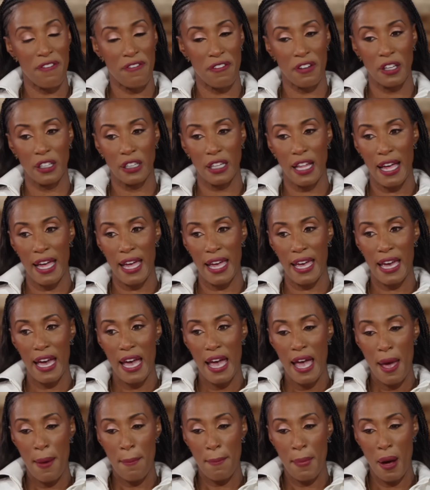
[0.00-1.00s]
I feel like
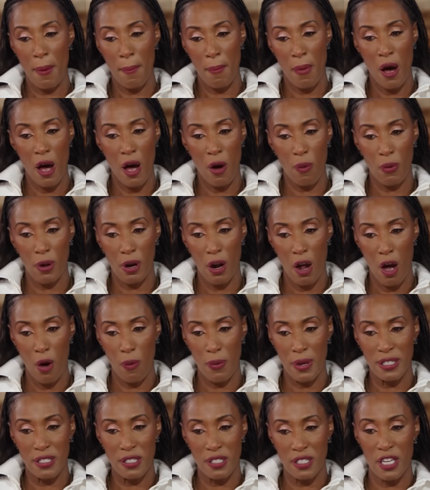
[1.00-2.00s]
my mom would
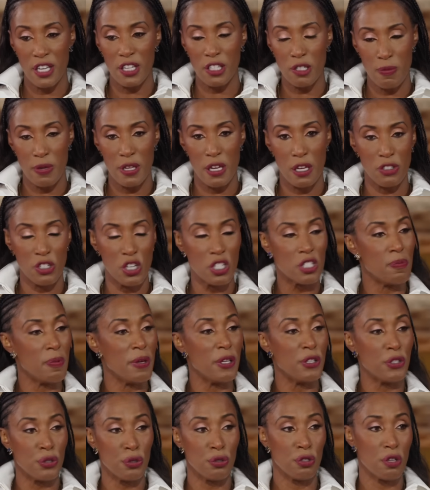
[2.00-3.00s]
always teach me to just be
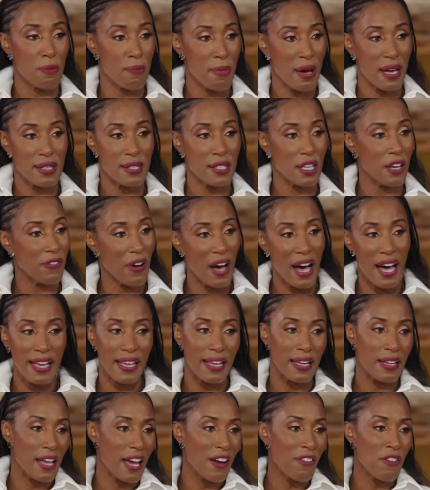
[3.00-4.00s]
true to myself. I,
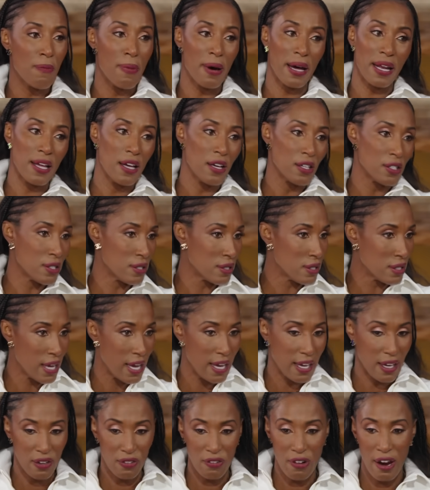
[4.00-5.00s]
mm-hmm. Everybody else is
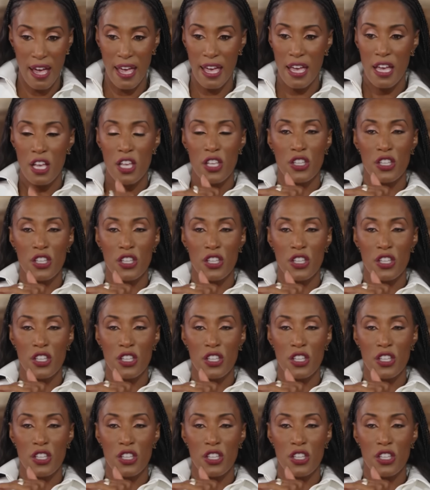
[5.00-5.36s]
taken, right?